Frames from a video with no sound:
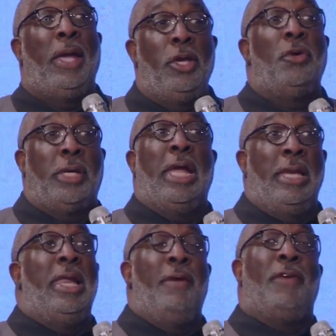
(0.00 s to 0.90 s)
you
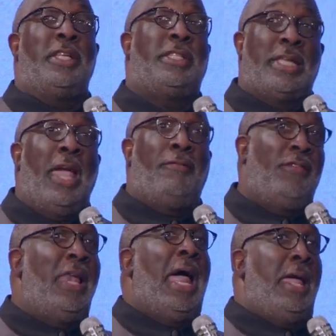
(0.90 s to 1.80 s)
can live a safe
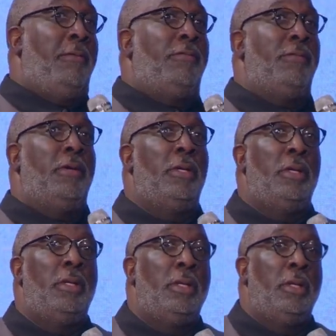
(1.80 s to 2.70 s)
life,
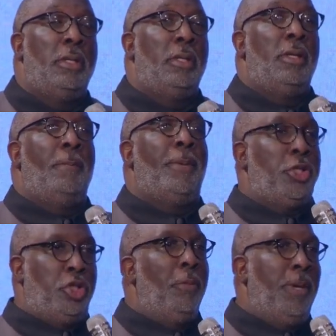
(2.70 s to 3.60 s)

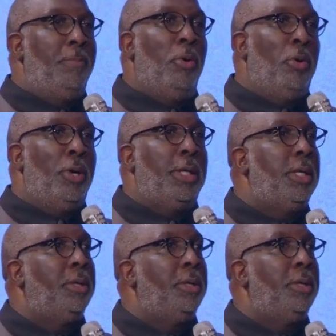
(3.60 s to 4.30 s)
but you'll be bored.